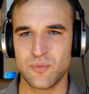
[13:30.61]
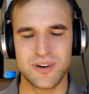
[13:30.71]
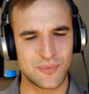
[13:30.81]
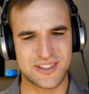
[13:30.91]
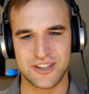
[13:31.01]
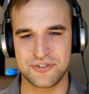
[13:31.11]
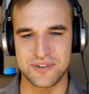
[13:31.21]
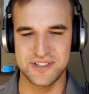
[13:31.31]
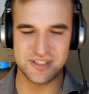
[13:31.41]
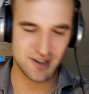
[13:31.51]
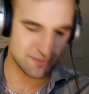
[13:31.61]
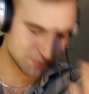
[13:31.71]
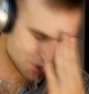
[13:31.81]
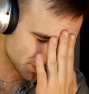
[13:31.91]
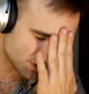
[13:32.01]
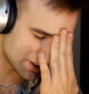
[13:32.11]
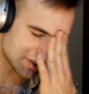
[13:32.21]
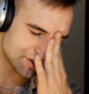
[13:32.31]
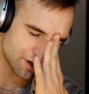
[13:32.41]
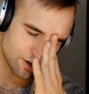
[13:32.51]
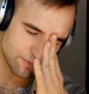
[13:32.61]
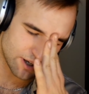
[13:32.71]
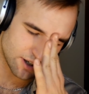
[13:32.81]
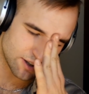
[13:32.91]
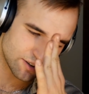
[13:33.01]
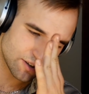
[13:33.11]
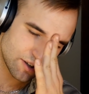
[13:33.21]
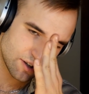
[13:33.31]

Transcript: What country is this? Oh my god.